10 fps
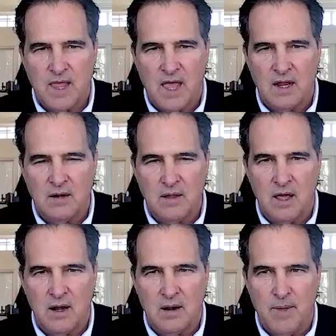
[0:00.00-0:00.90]
and
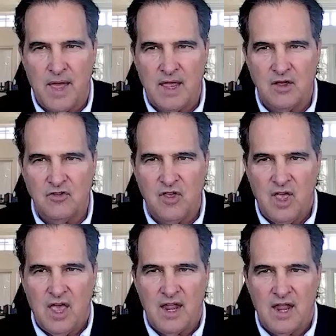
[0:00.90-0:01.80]
and omegas,
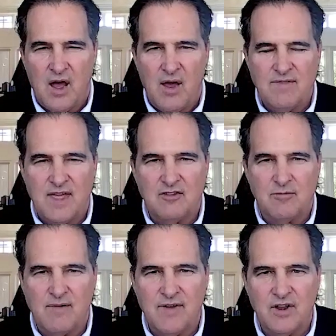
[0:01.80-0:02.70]
and I'll have that as
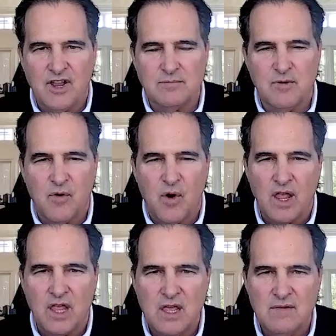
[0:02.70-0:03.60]
my foundation before I
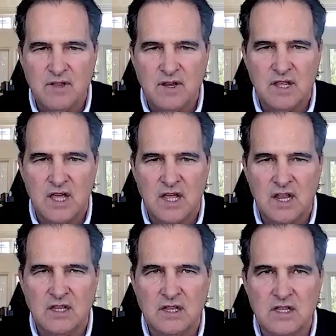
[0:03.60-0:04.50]
even get
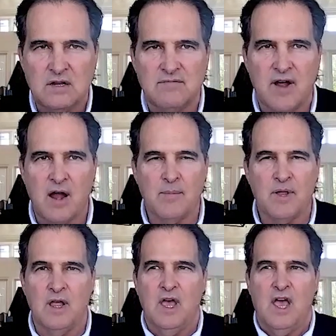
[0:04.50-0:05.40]
in the environment.
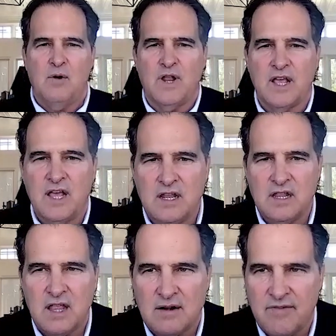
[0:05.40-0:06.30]
And when I get in
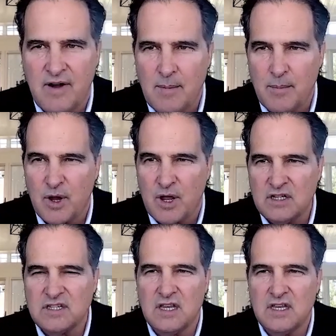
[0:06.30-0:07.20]
that environment,
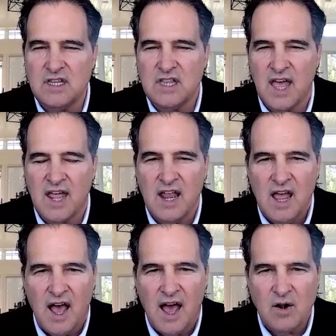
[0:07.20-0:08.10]
because I did that,
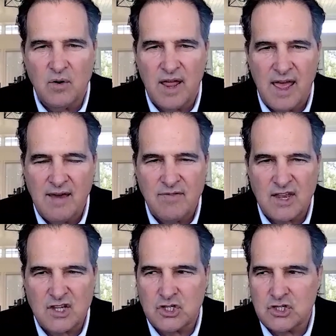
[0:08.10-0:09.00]
I don't have
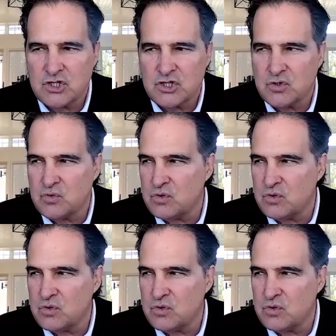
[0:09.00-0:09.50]
that. St-